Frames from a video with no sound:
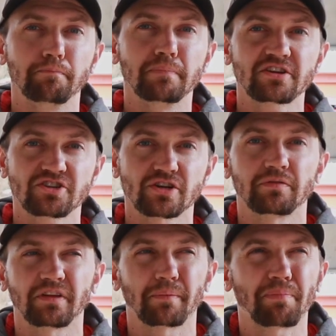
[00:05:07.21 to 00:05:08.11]
mixture
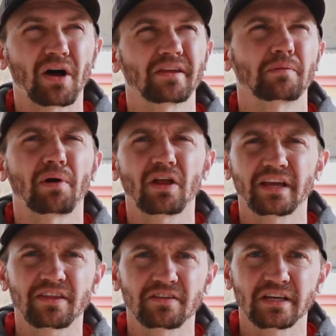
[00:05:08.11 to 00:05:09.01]
of
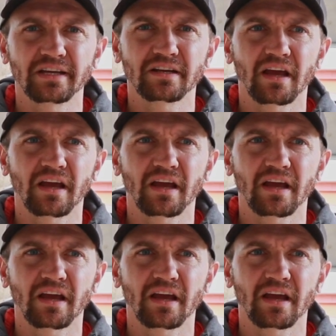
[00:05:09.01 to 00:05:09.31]
polyethylene